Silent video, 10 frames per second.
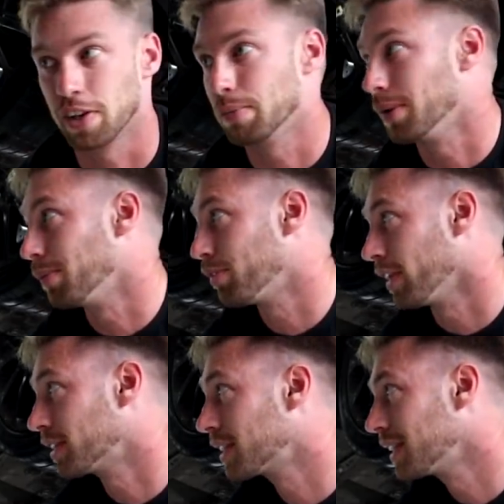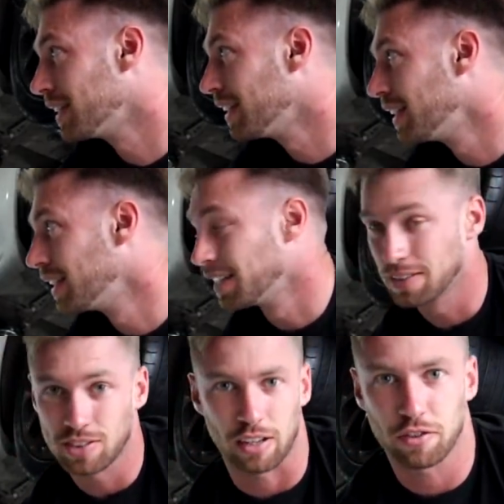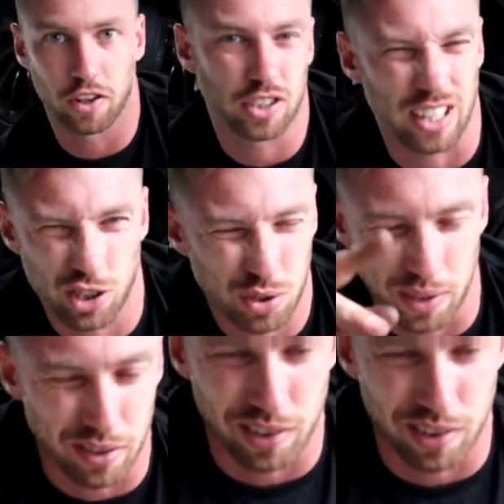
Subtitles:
it hit me in my face. Safety first, guys. Just squint your